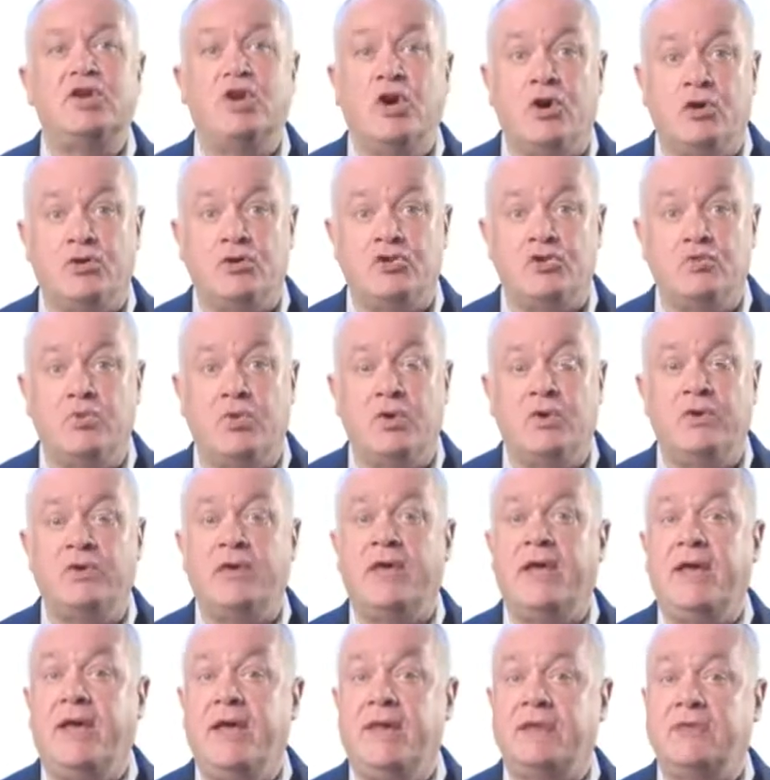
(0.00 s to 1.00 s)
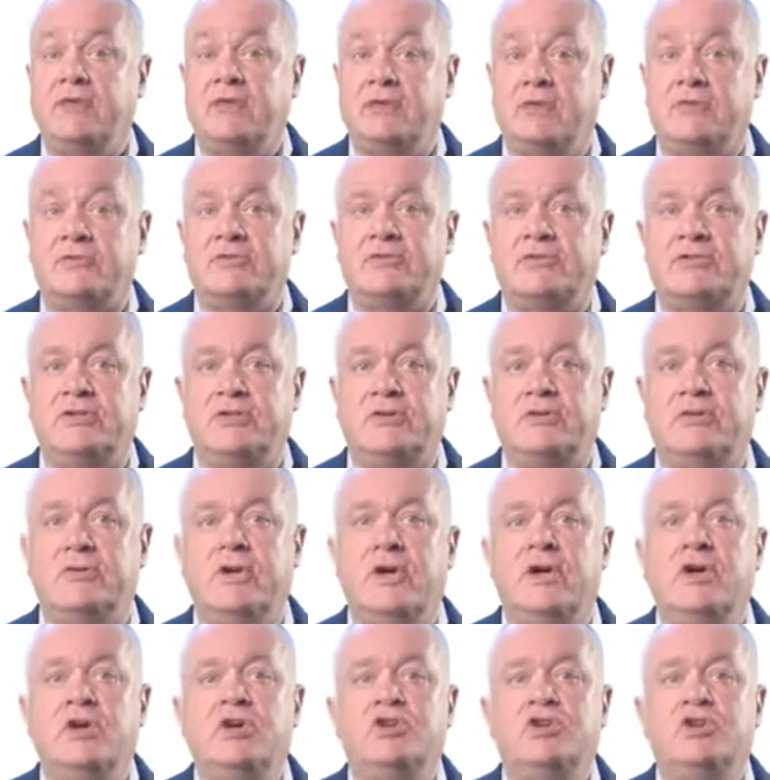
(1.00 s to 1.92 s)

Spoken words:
COX-1 and COX-2